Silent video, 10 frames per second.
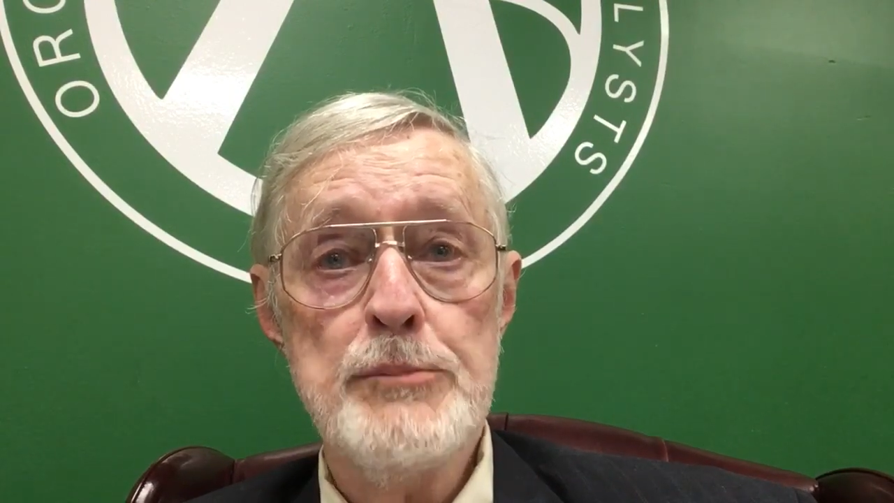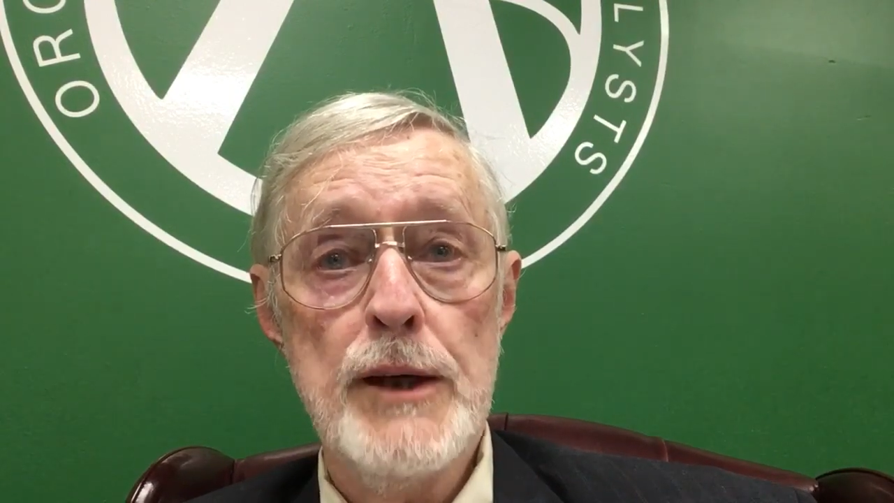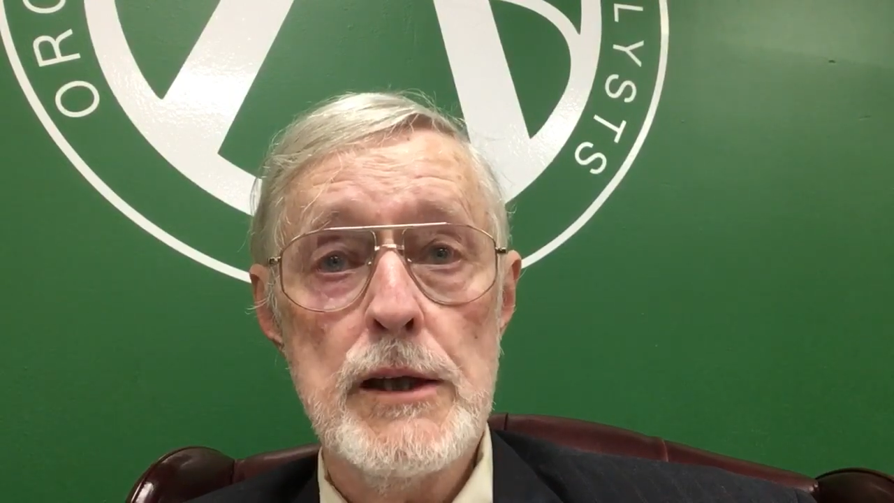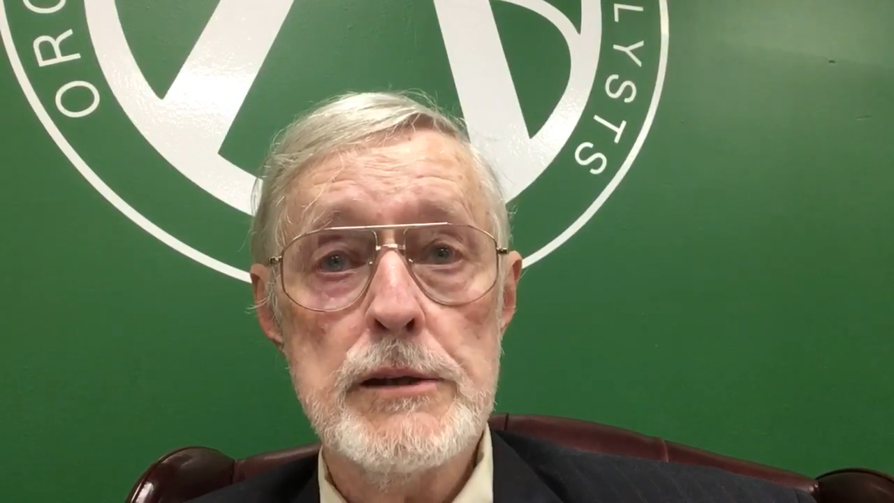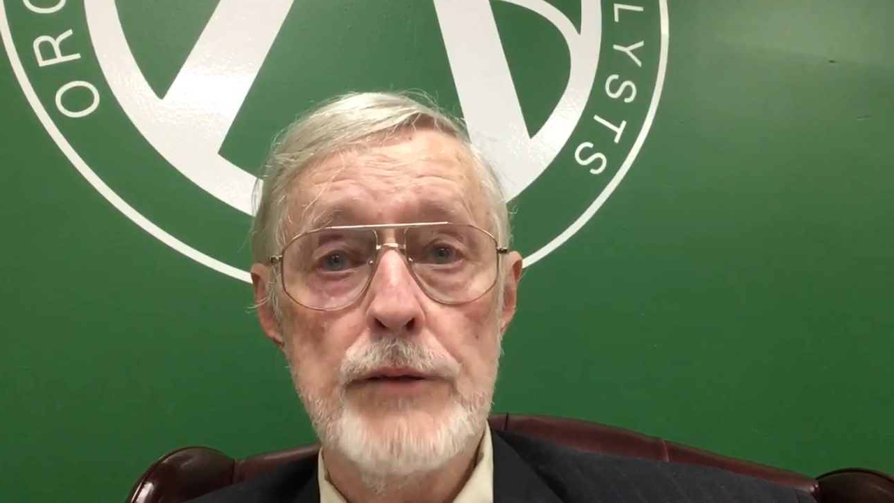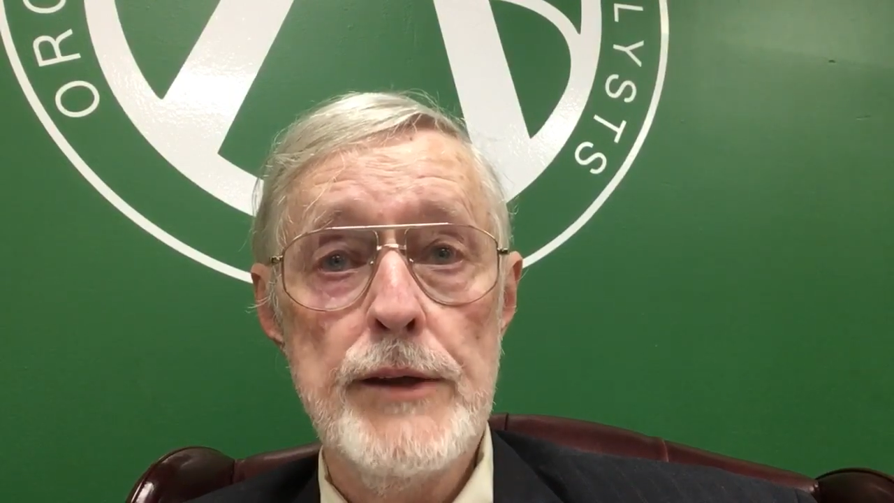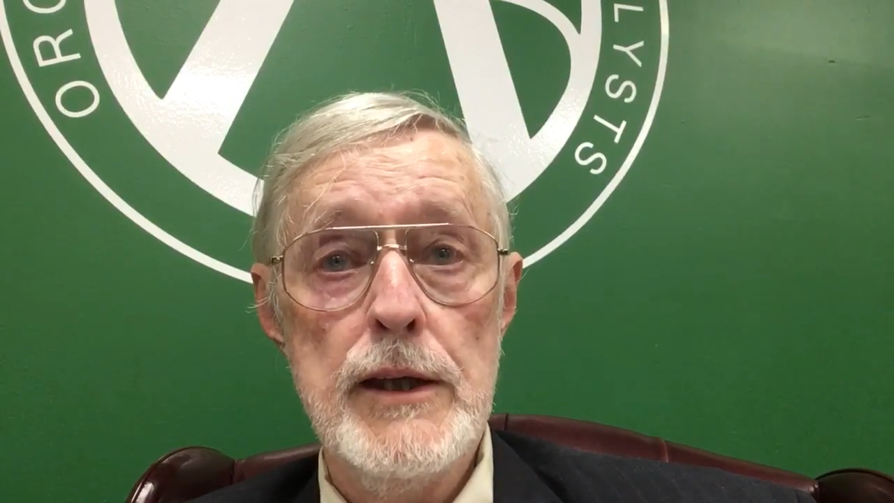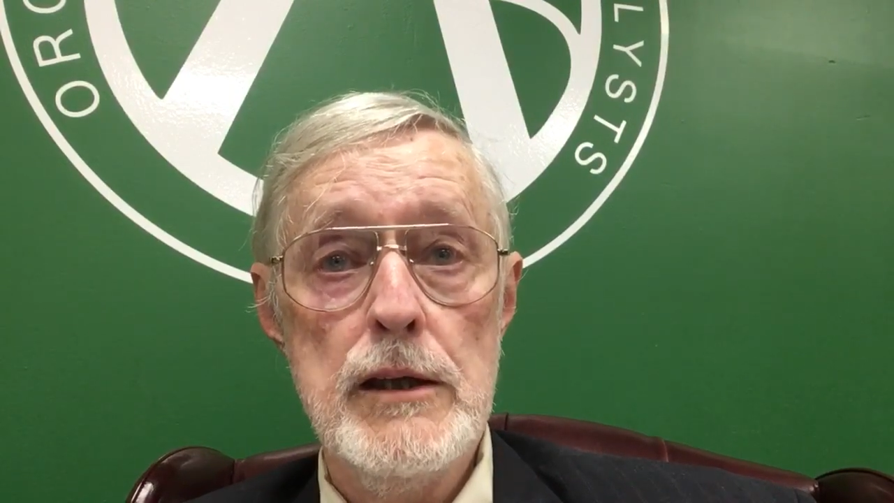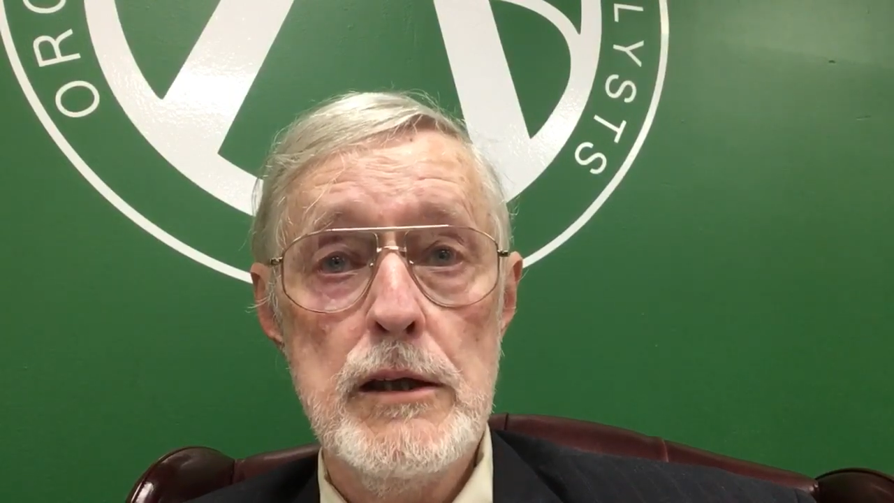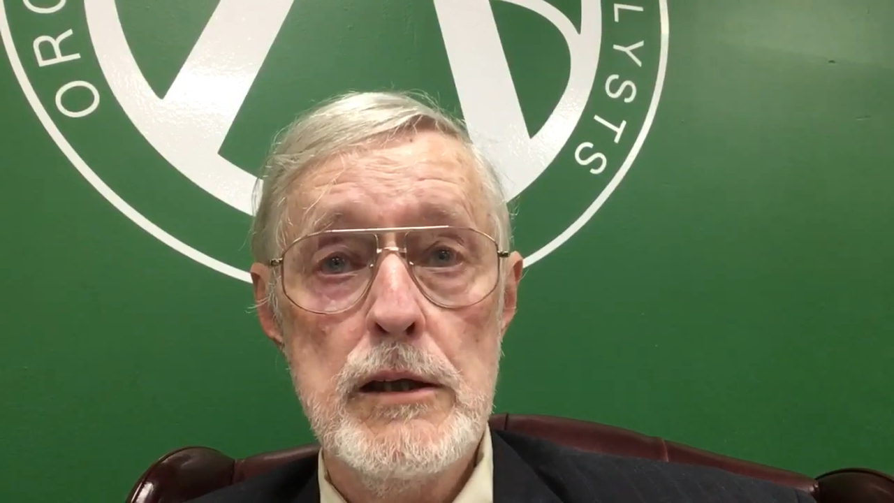because of
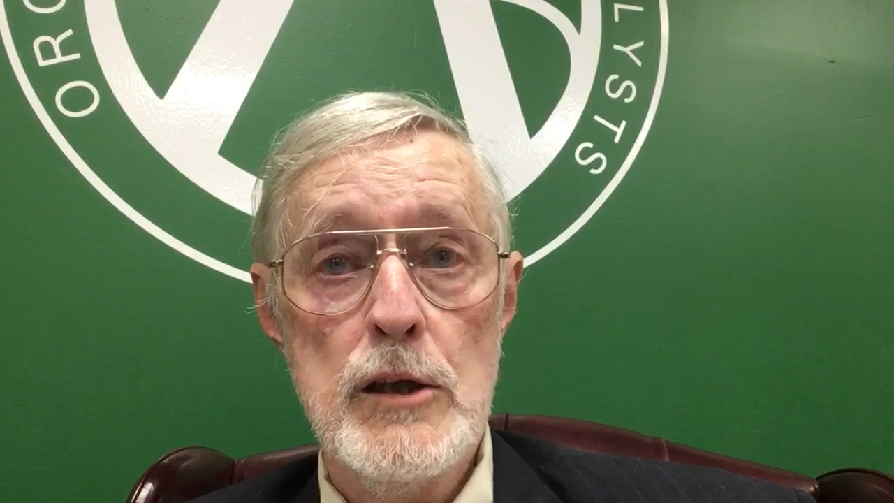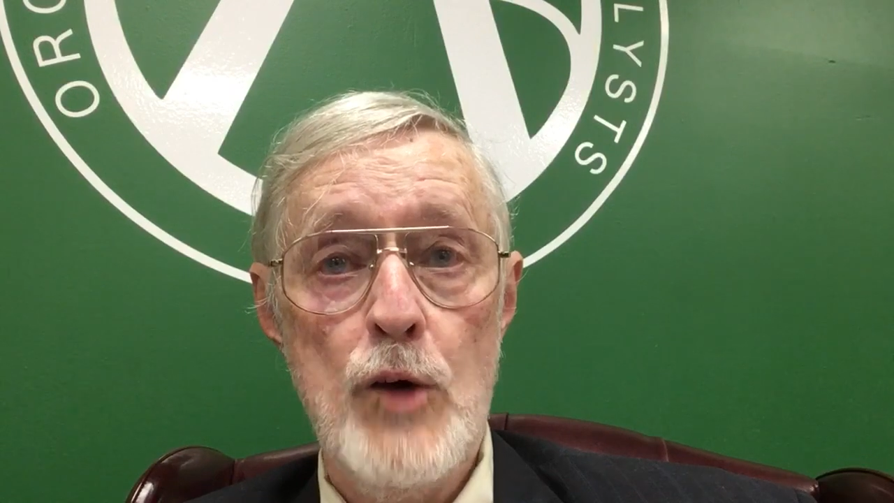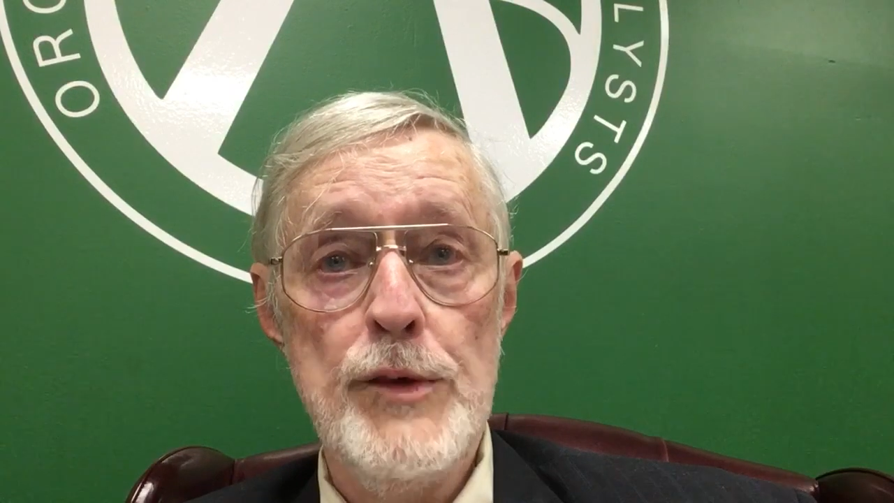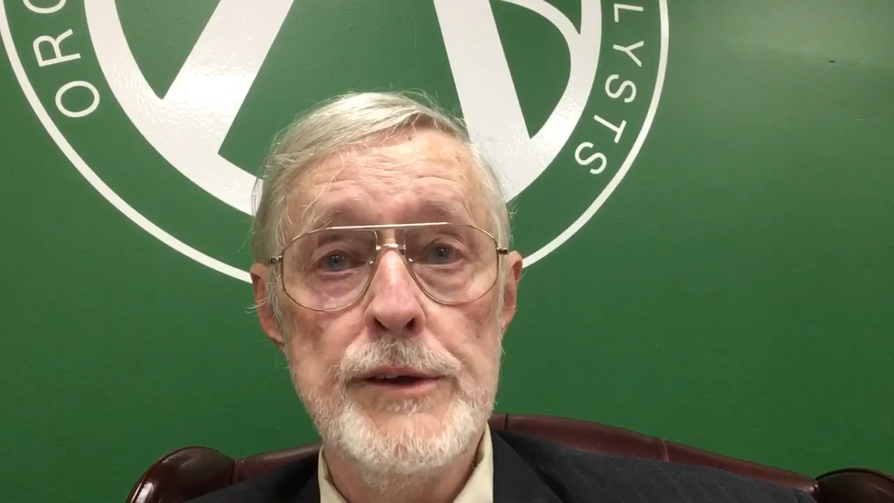the COVID,